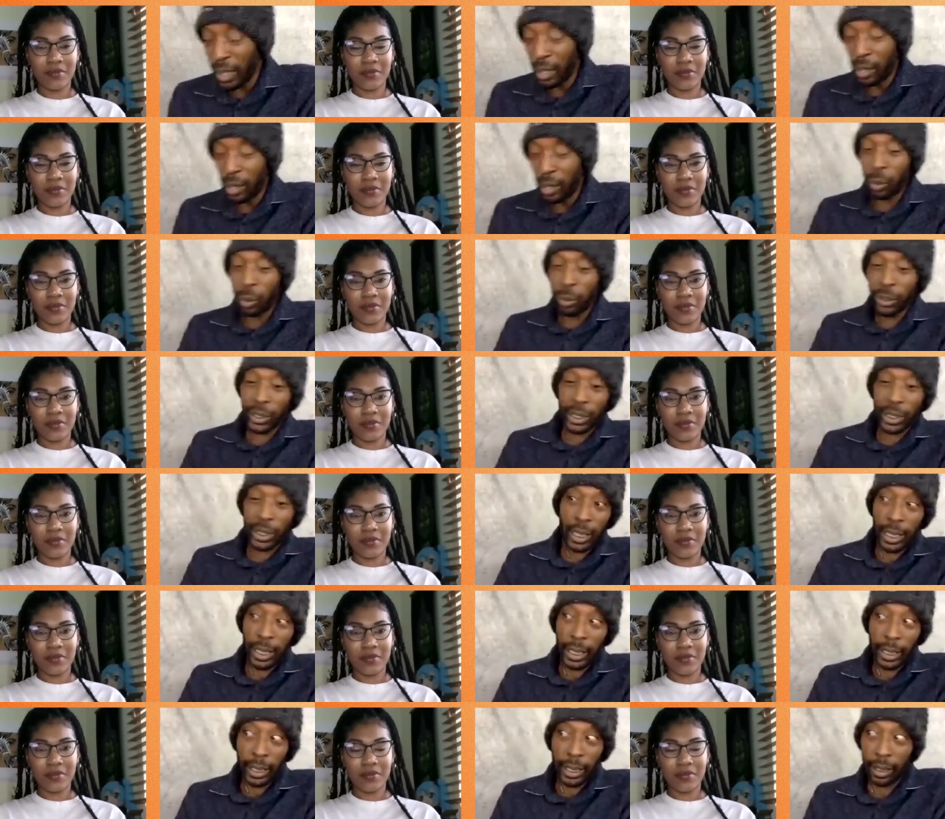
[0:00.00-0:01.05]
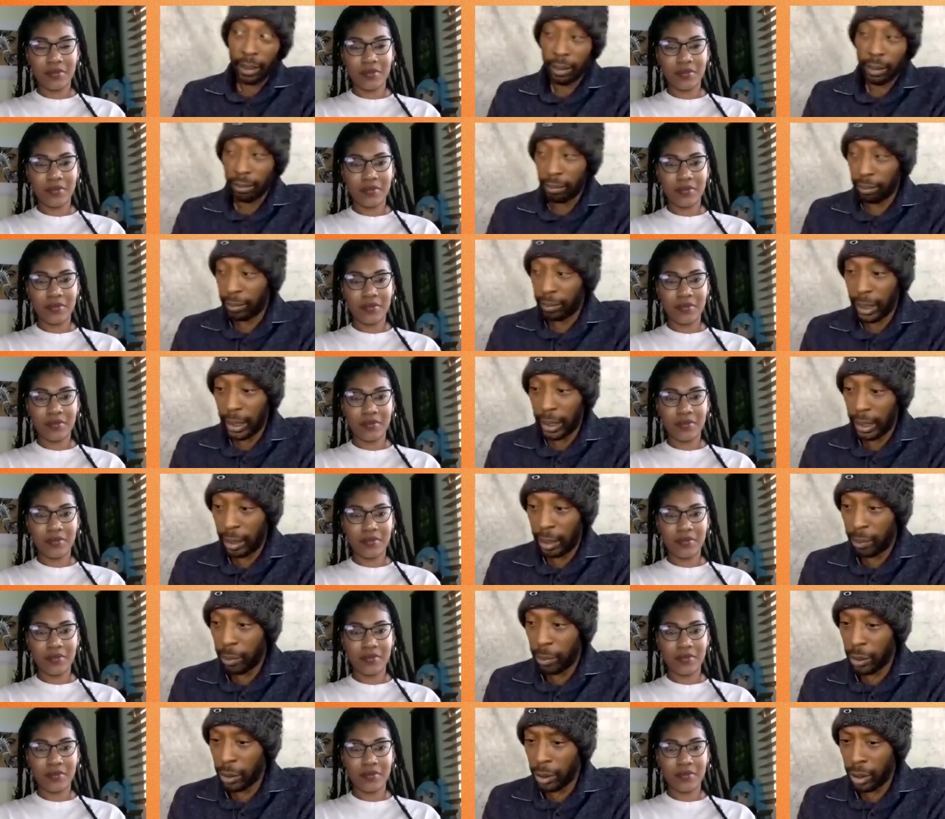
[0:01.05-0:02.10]
Speaker 1: What was it like? Mate, it
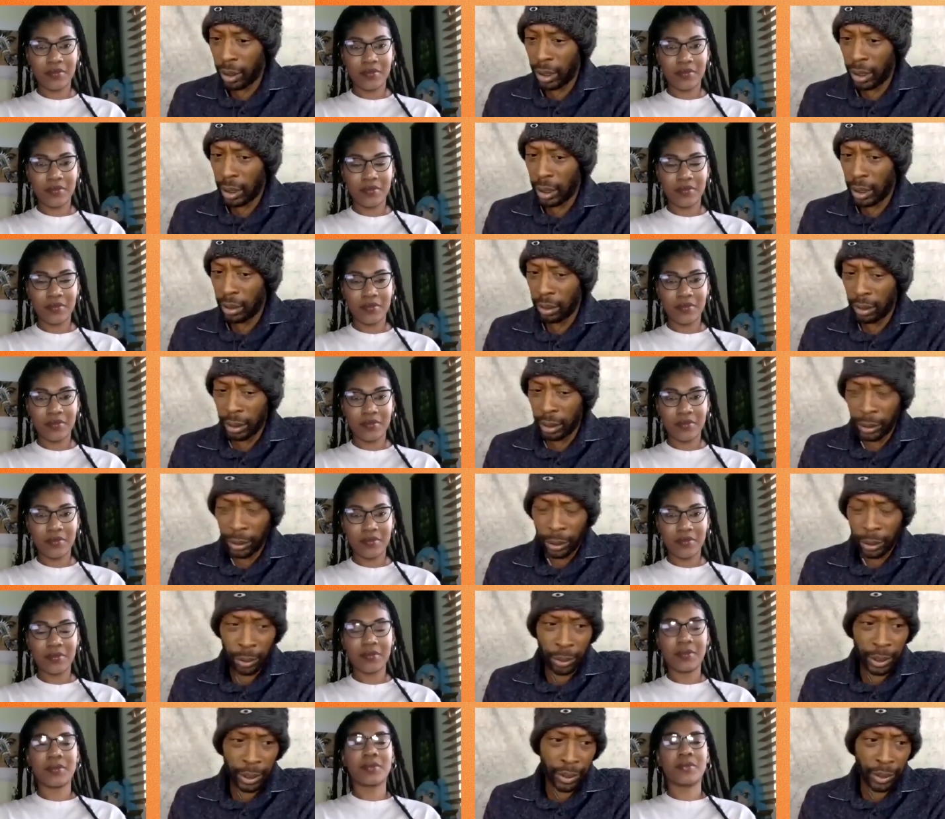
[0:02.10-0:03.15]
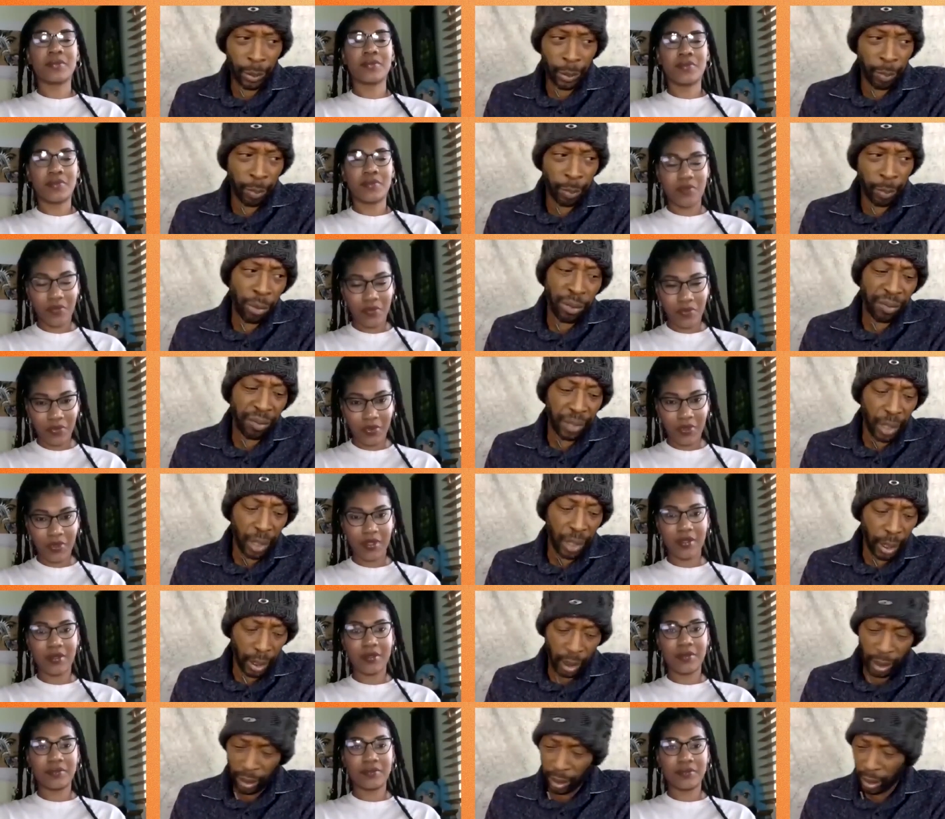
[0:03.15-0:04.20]
was an honor. The dude is bona
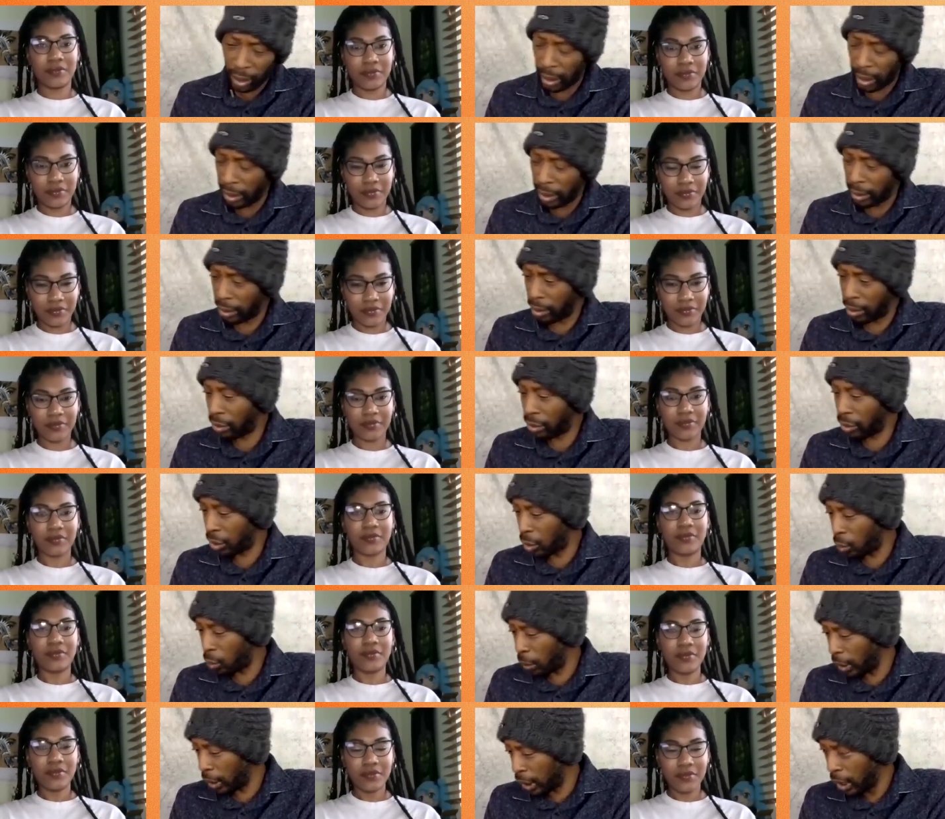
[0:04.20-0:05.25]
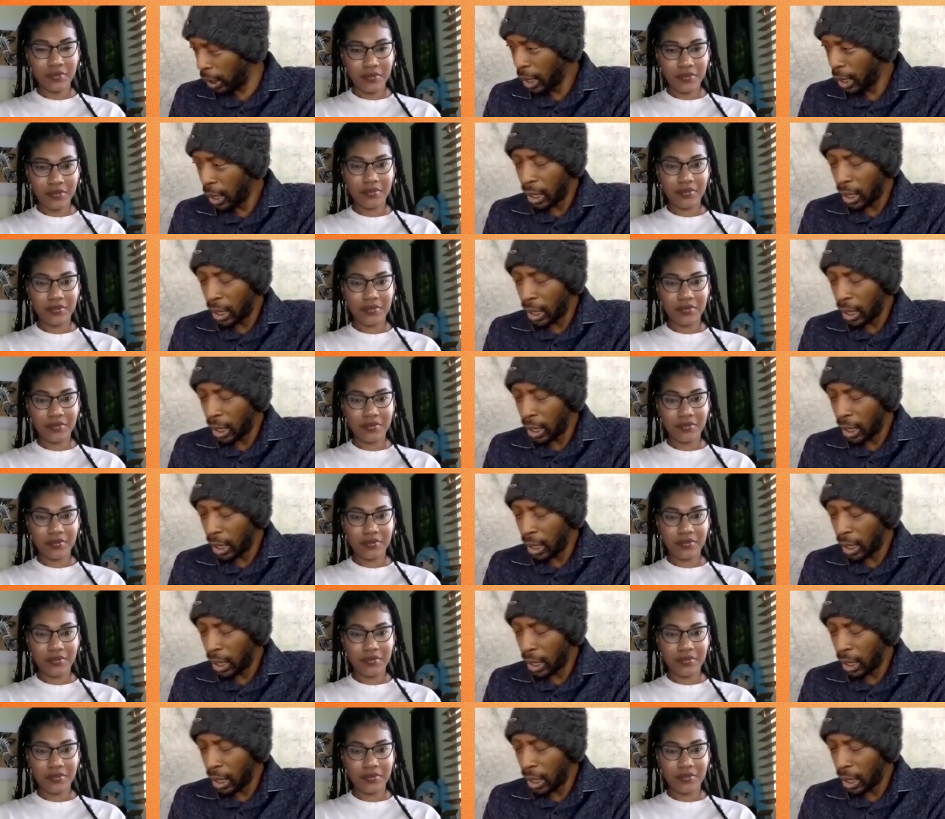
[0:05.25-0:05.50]
fide. He's, a, he's an Oscar winner.